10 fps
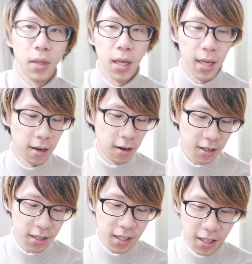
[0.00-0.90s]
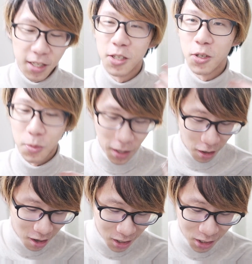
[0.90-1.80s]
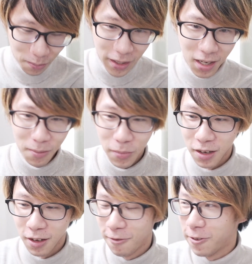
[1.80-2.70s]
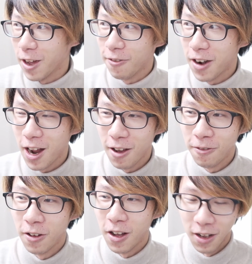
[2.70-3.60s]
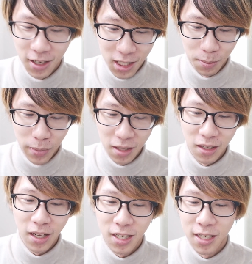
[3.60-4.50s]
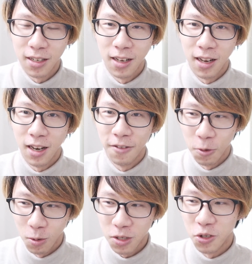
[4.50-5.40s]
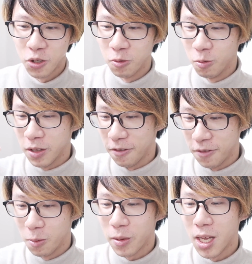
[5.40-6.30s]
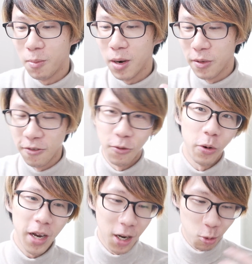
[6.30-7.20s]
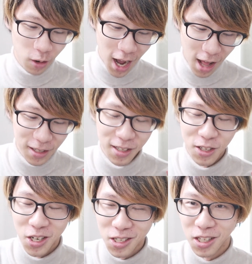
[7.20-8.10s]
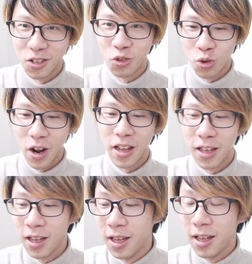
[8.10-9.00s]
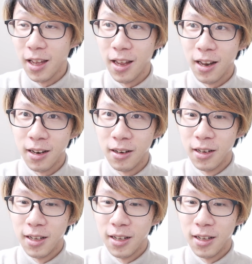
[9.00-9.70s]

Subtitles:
And honestly, this is just my honest opinion, but if we ever have a speedlight and if you want to shoot with a film camera beforehand, I would highly suggest like trying it and